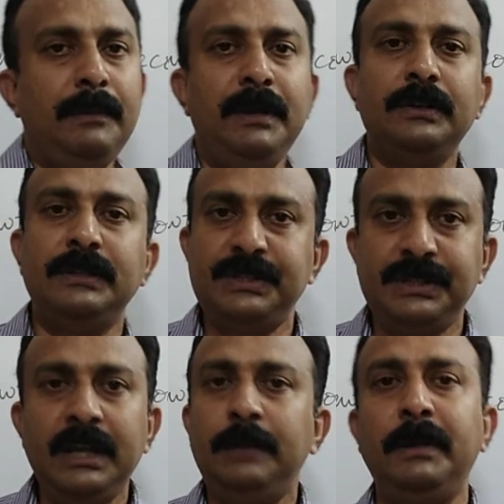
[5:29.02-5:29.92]
coming to the
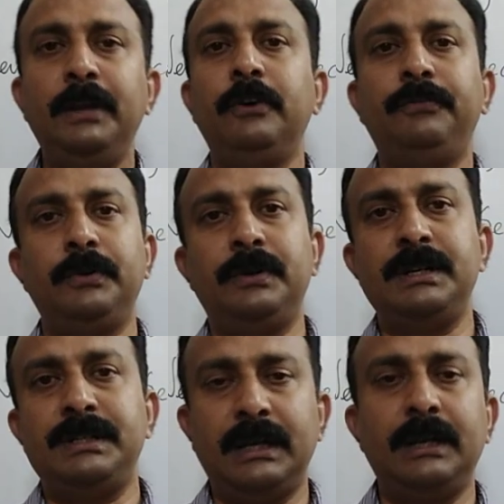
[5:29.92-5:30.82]
statement of
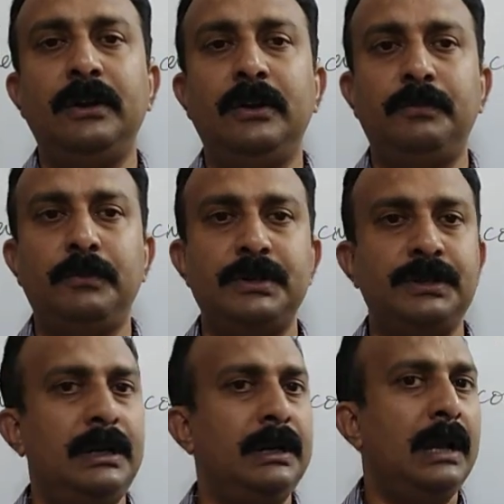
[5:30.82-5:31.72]
Newton's second law of
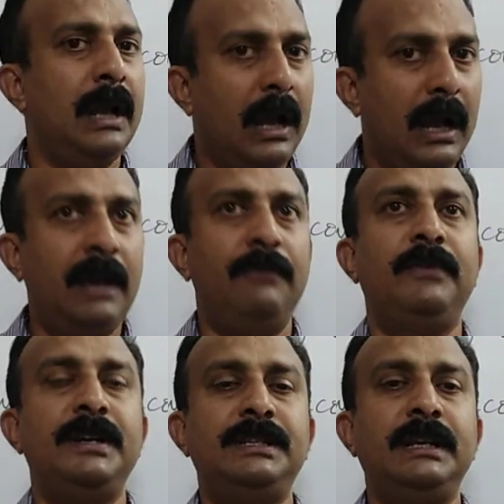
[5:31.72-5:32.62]
motion, I am
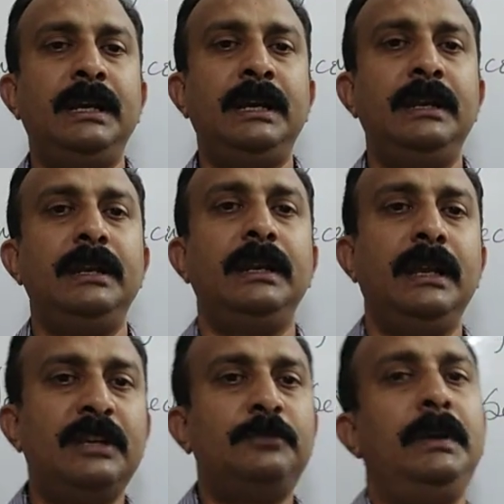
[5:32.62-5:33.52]
once again
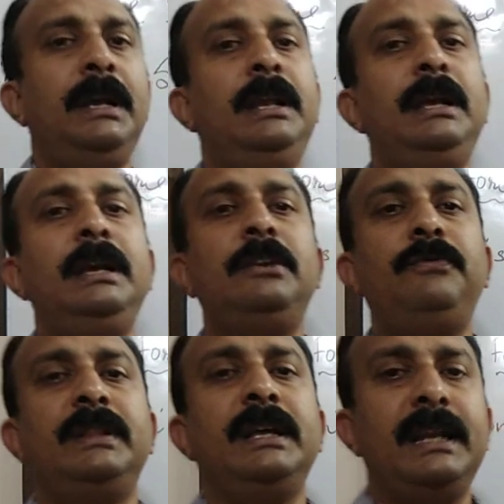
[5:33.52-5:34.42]
explaining
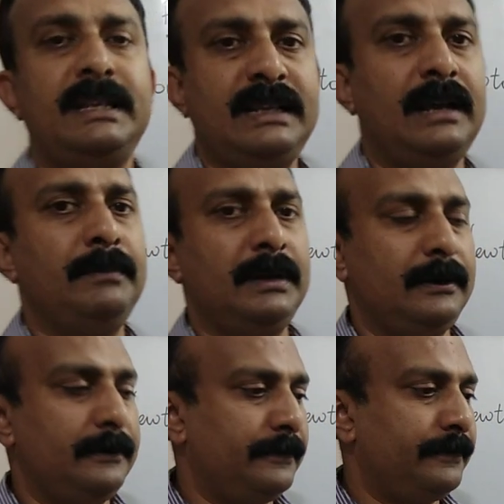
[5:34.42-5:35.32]
it with an
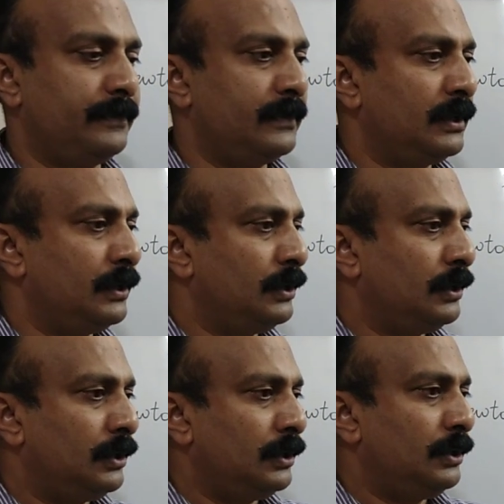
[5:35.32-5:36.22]
example.
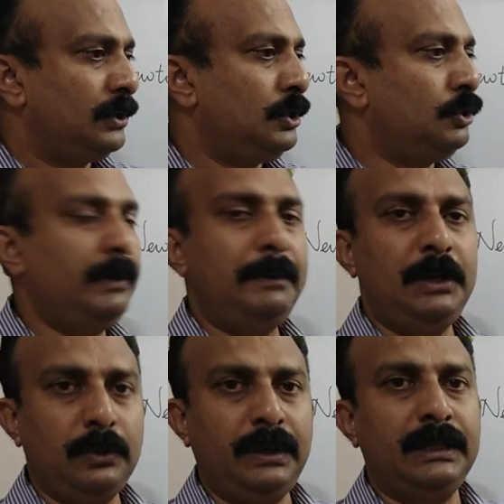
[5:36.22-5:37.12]
You may
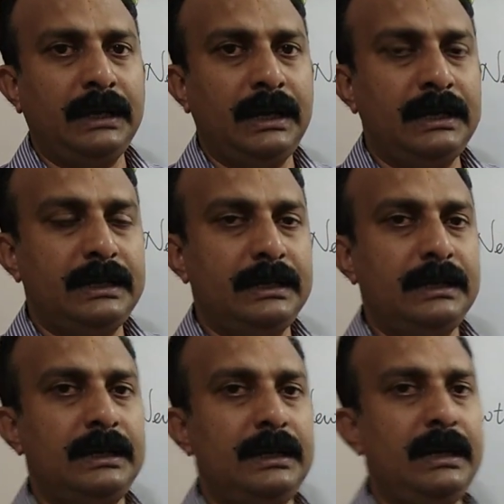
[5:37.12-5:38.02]
be knowing that
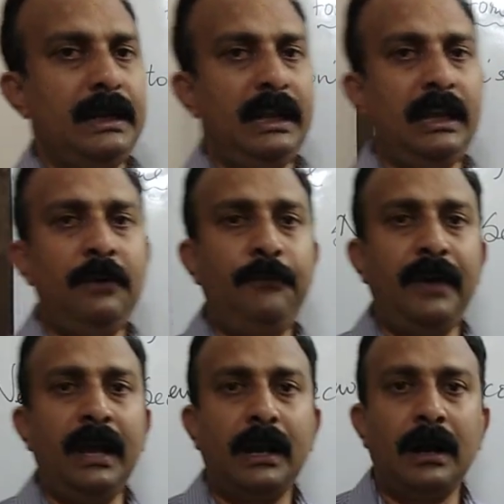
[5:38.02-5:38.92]

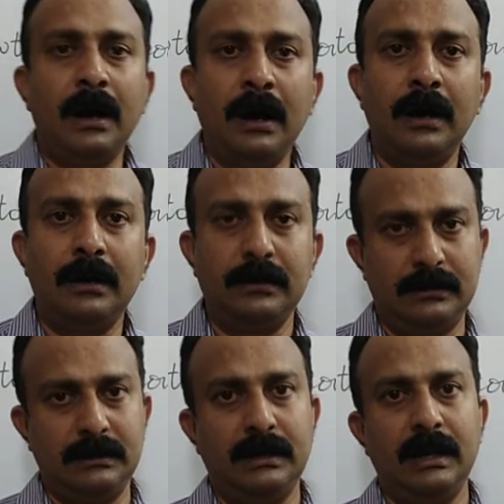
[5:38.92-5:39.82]
if a
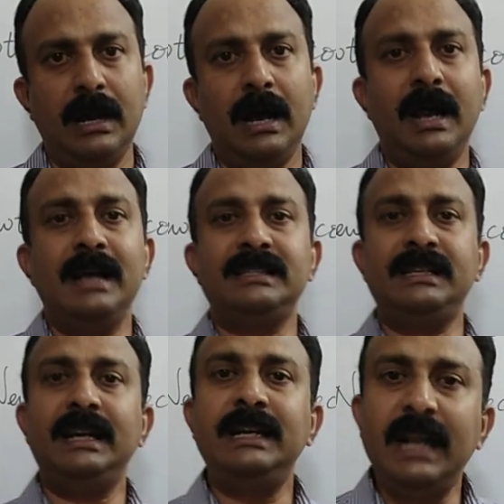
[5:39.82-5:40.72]
car has
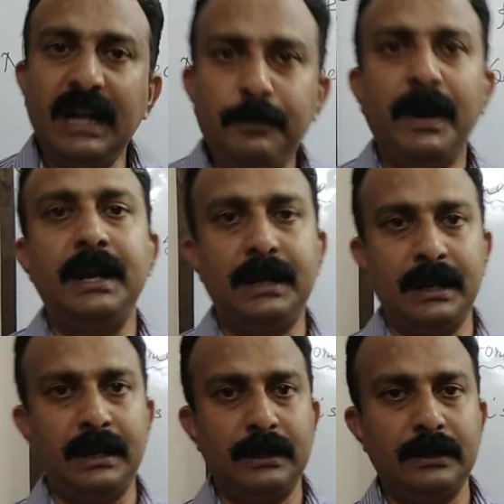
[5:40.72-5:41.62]
a dead
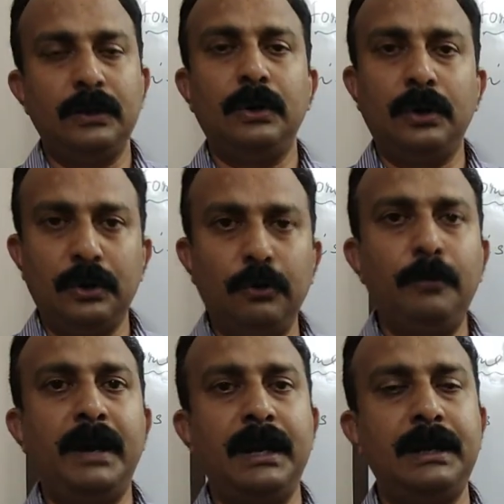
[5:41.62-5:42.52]
battery or
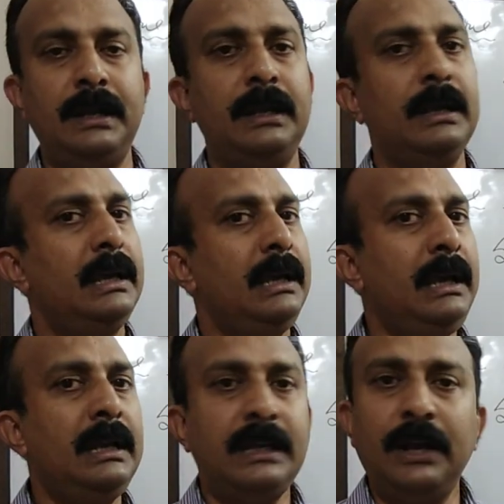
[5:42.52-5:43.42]
no battery,
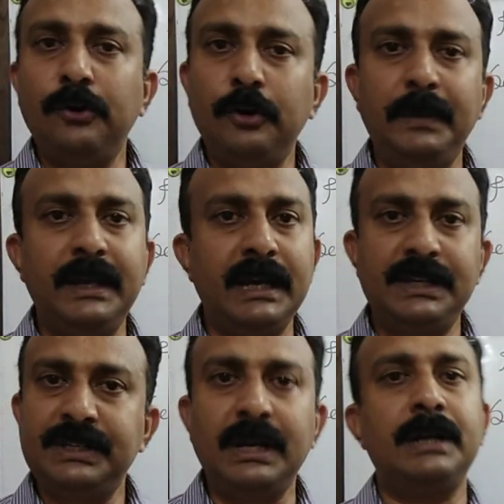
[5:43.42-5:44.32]
it cannot be get
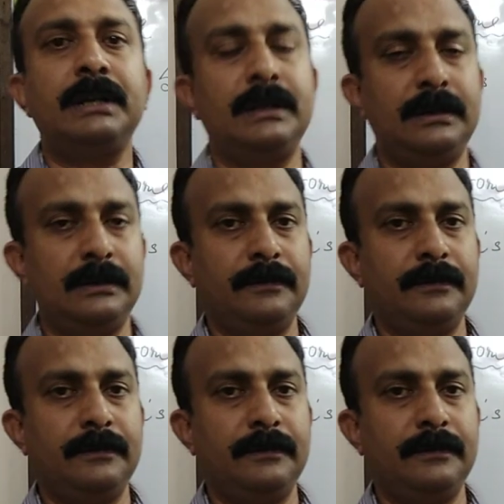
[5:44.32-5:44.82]
started.